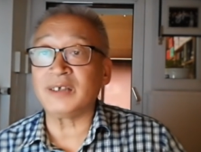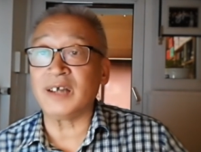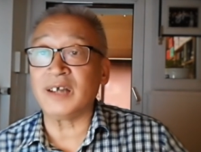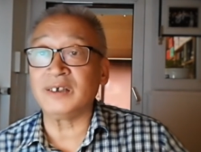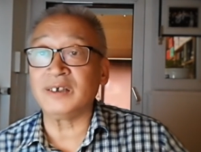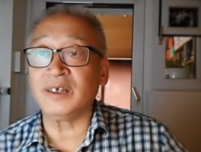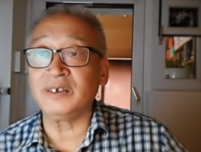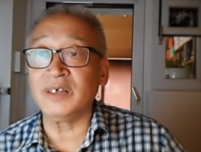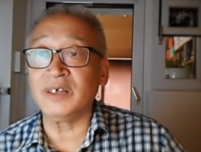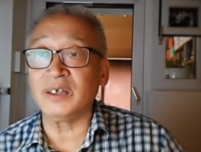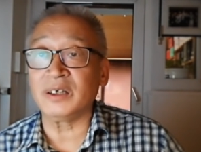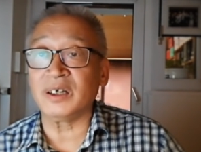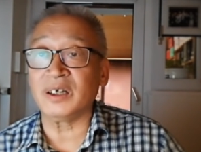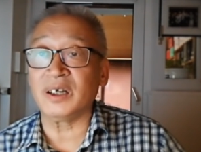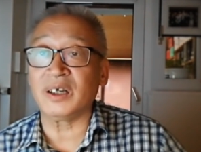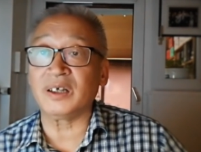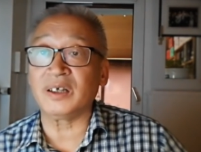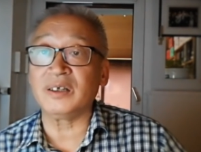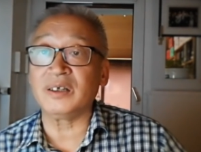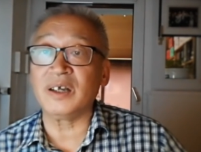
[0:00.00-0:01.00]
He said
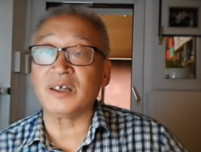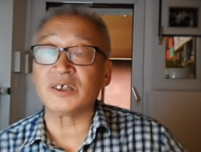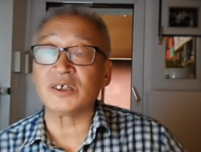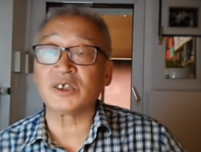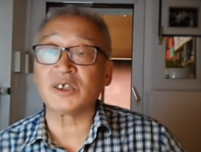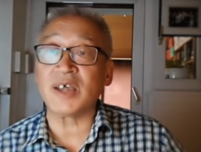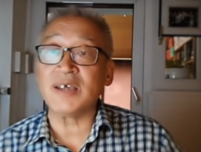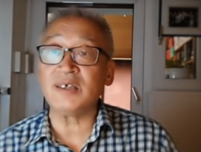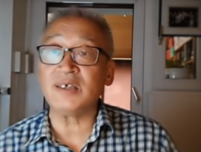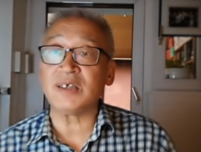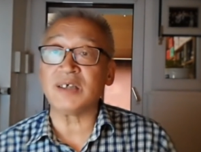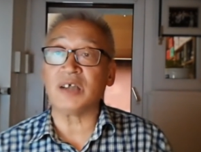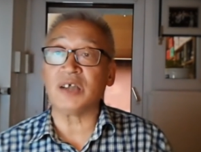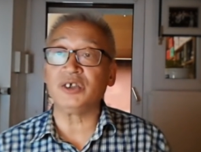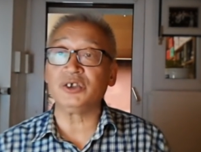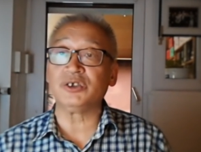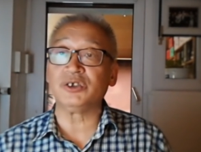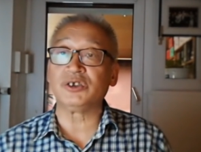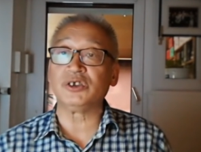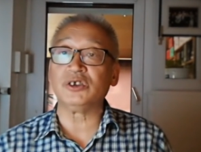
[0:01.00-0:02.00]
in his Three Gorges
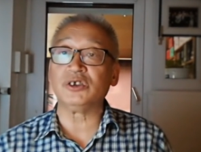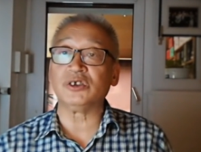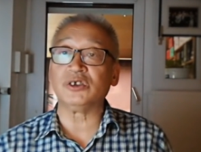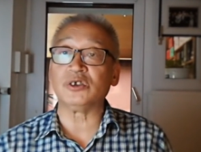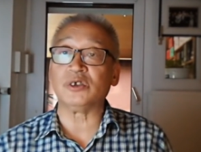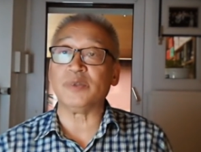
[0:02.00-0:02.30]
diary